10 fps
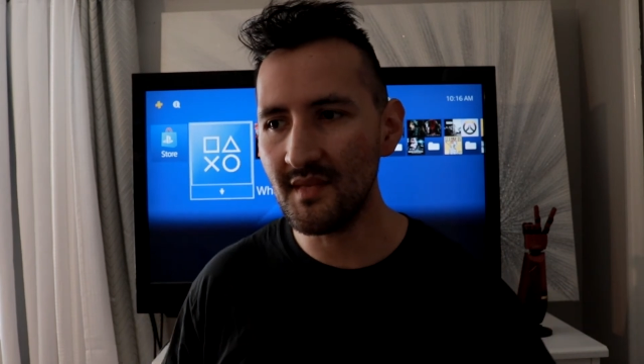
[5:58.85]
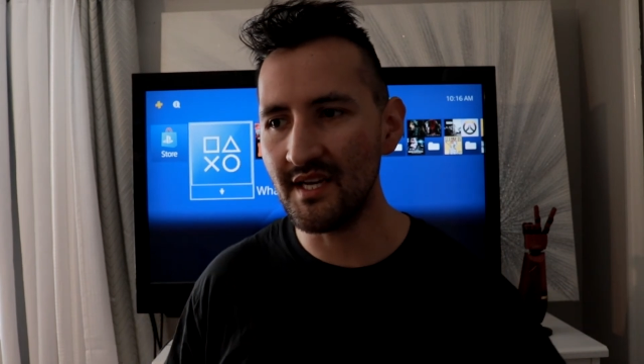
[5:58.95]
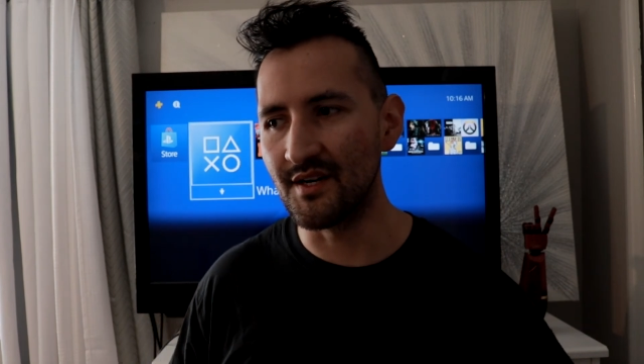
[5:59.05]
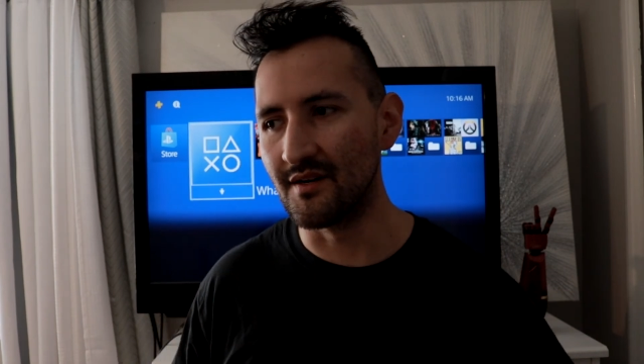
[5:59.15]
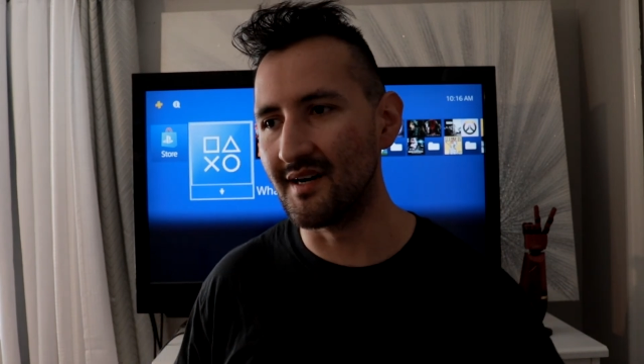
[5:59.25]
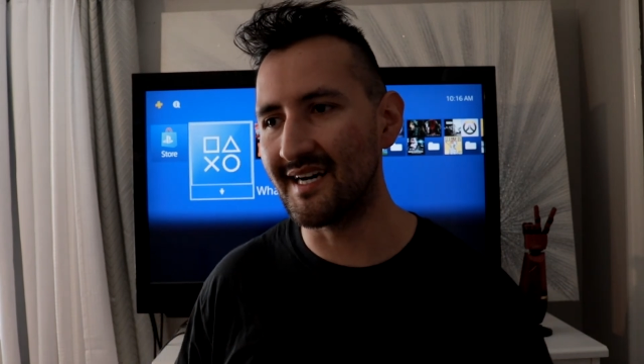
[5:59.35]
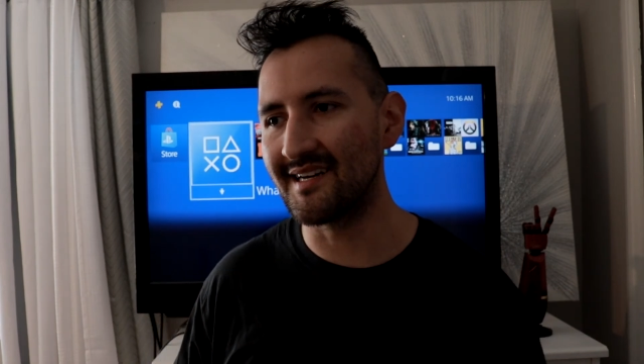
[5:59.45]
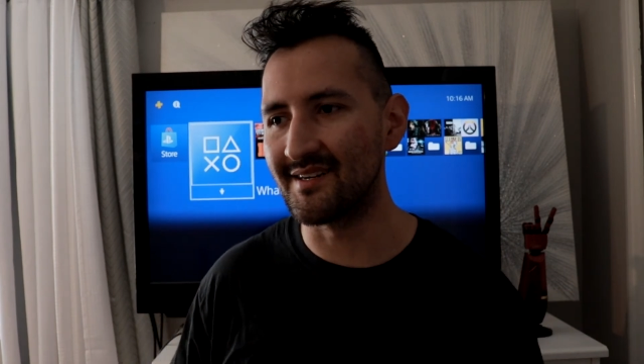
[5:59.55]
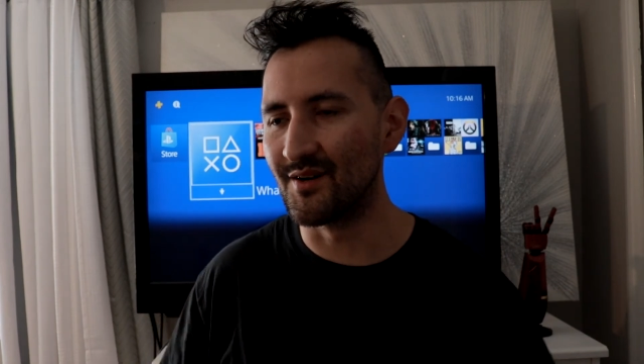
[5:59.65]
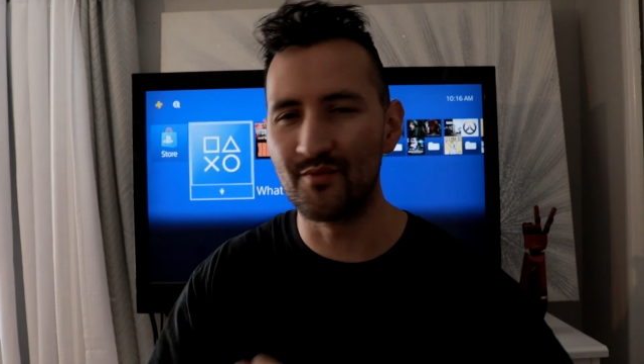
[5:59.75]

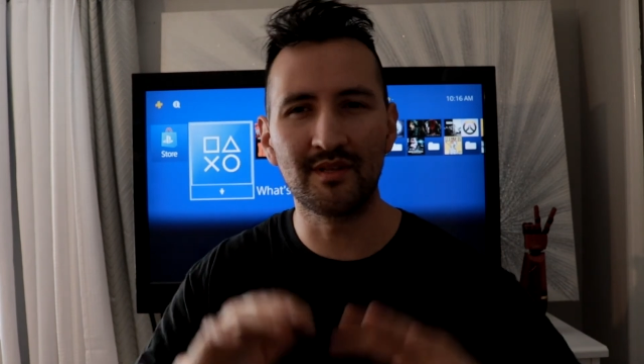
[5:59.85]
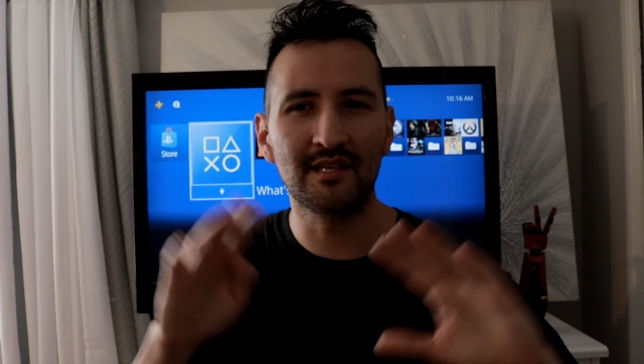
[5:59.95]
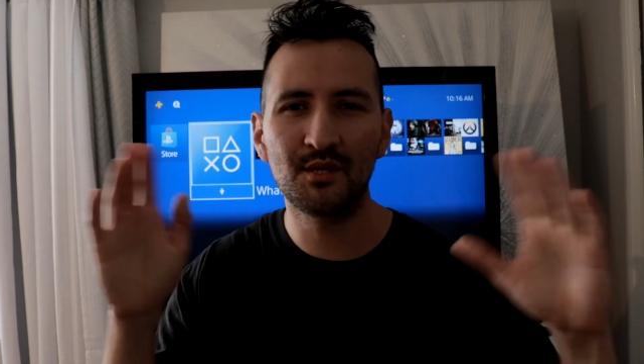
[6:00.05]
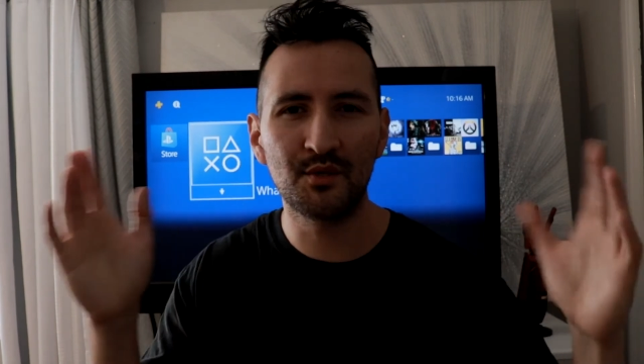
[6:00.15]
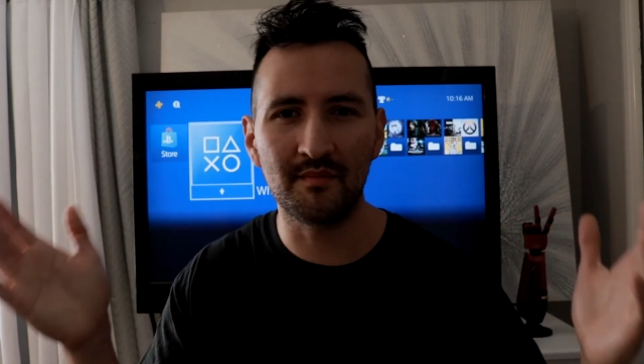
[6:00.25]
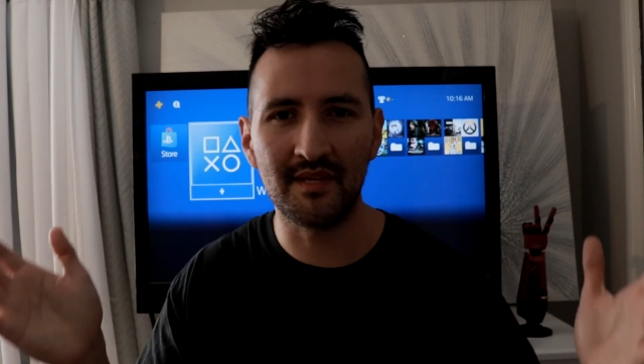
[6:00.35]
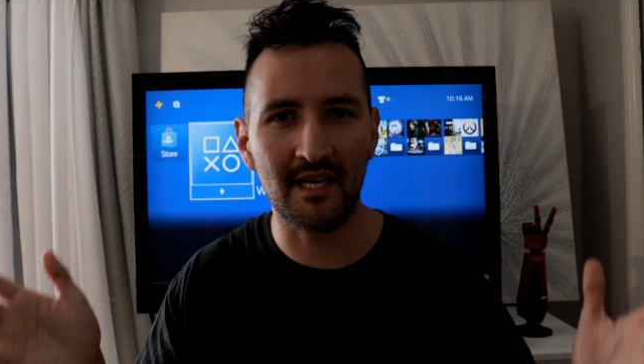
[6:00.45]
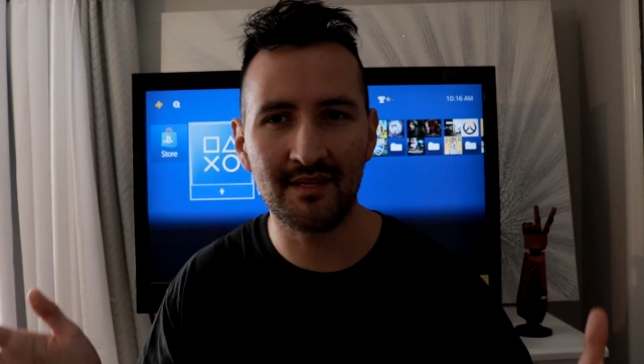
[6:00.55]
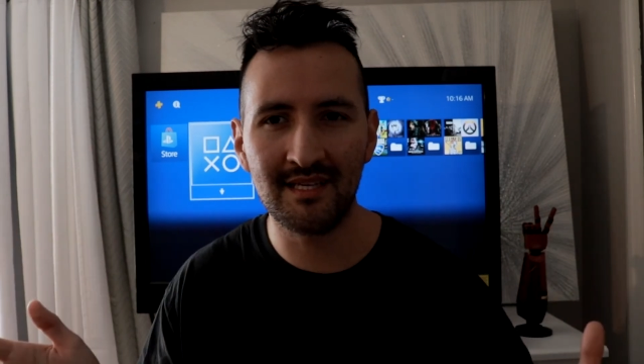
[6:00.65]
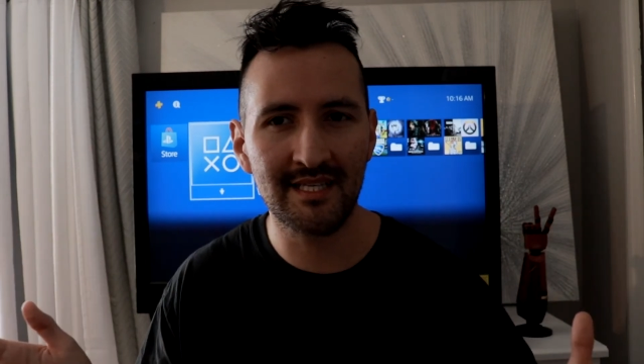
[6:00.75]
I don't really stream
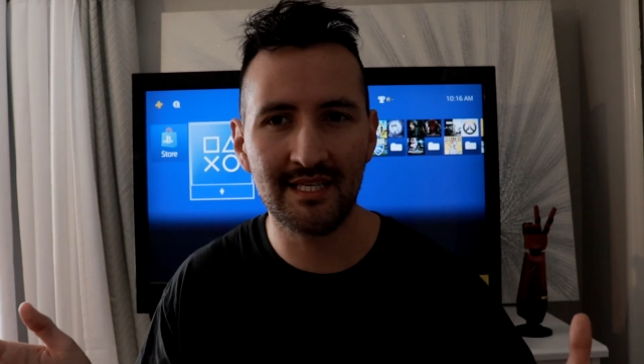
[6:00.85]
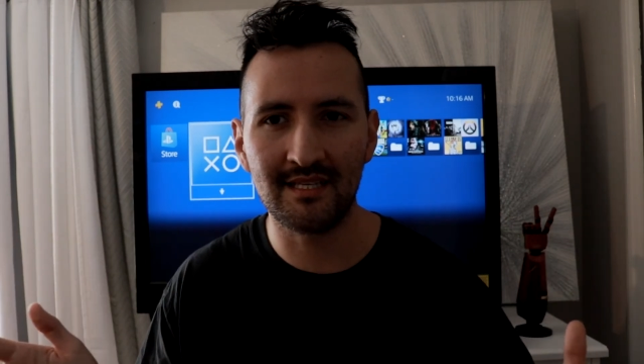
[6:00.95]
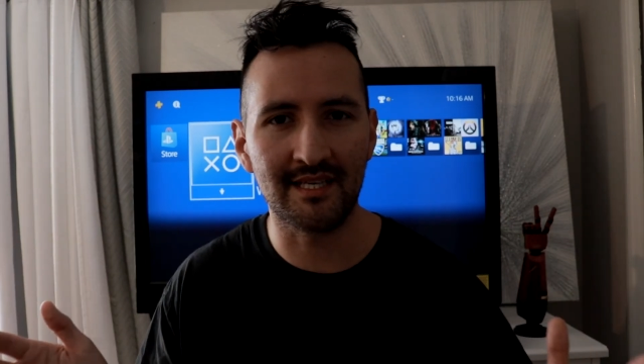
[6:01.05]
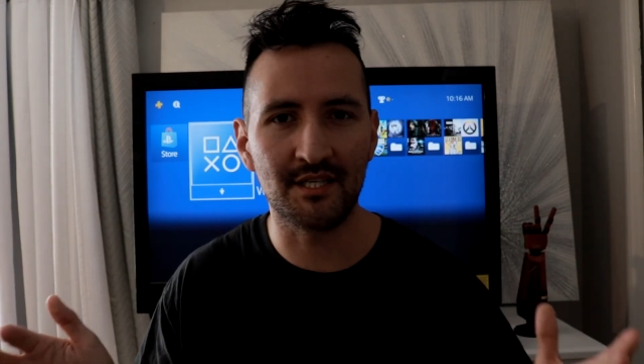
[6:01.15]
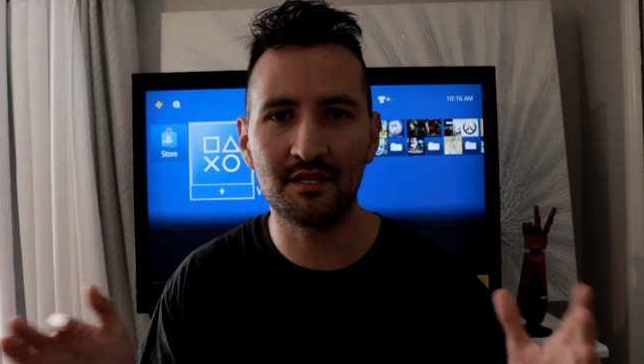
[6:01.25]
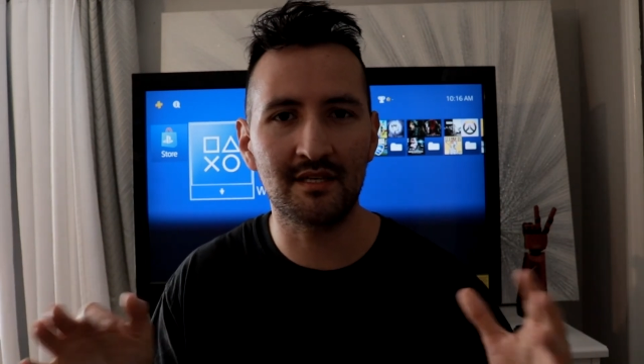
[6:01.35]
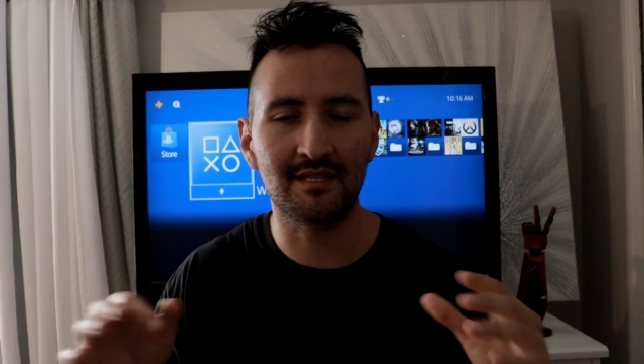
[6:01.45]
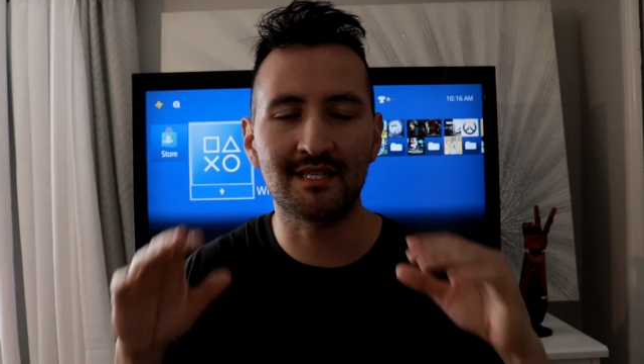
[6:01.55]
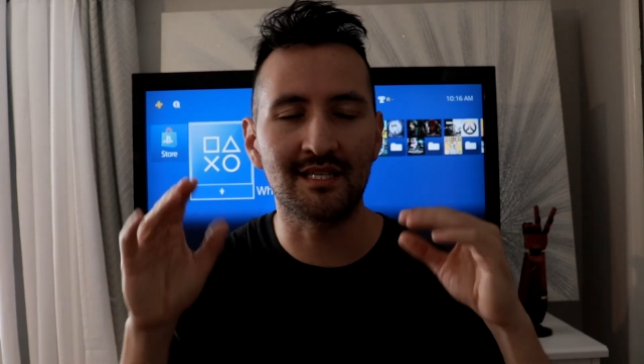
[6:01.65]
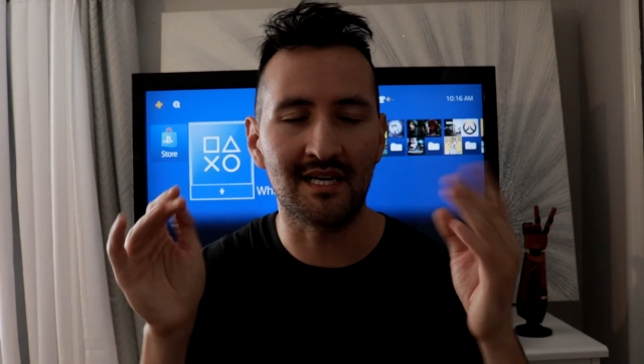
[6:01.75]
games consistently just because
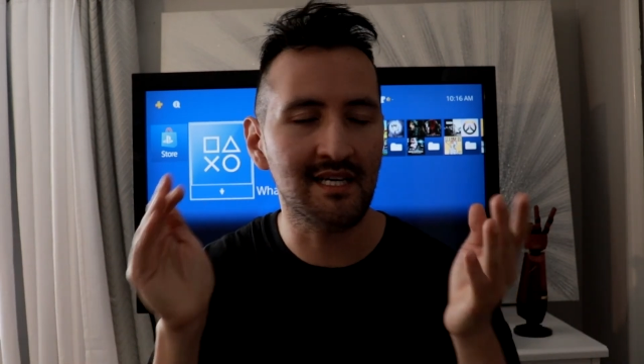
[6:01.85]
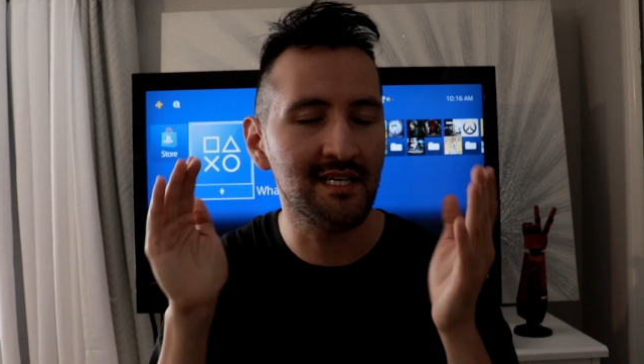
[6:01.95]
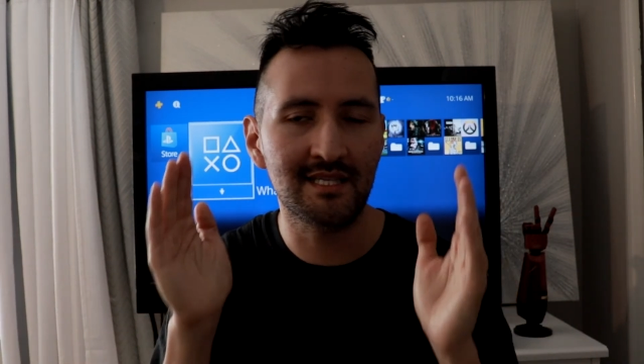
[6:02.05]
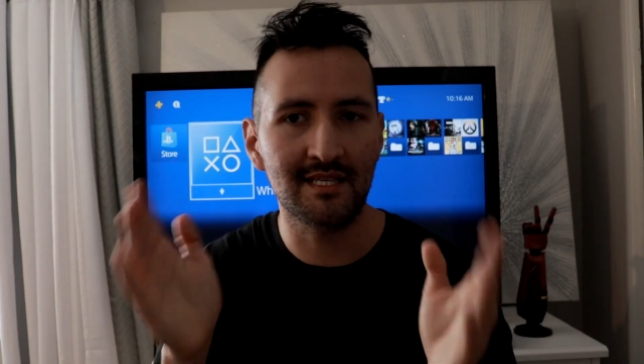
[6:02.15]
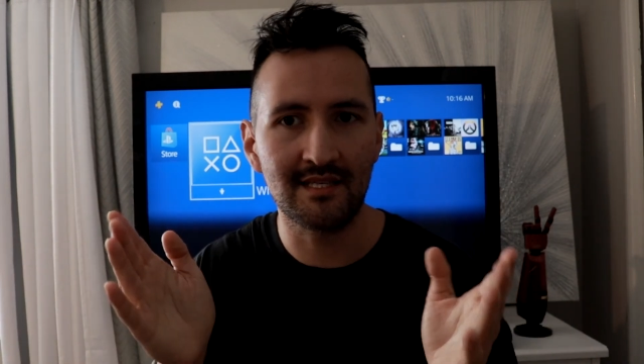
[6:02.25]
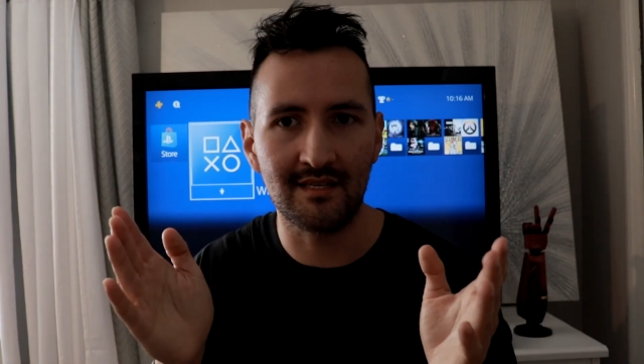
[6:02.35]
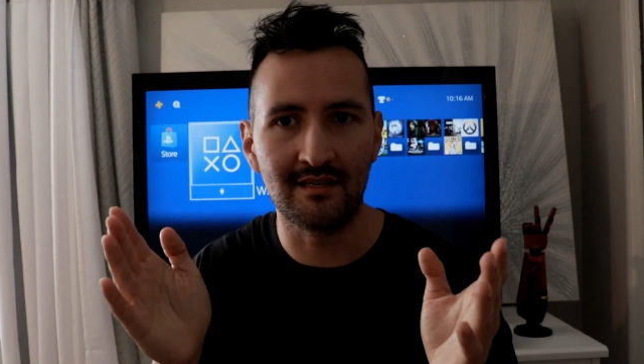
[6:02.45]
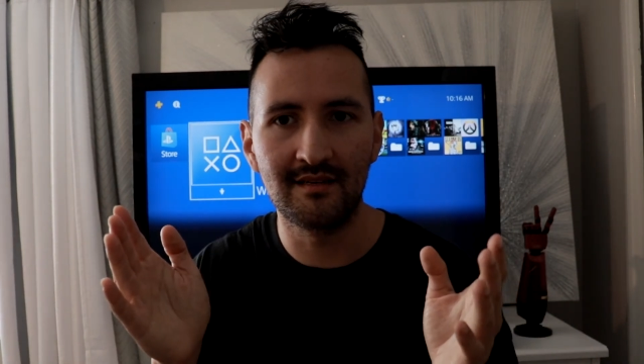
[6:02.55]
it's not a consistent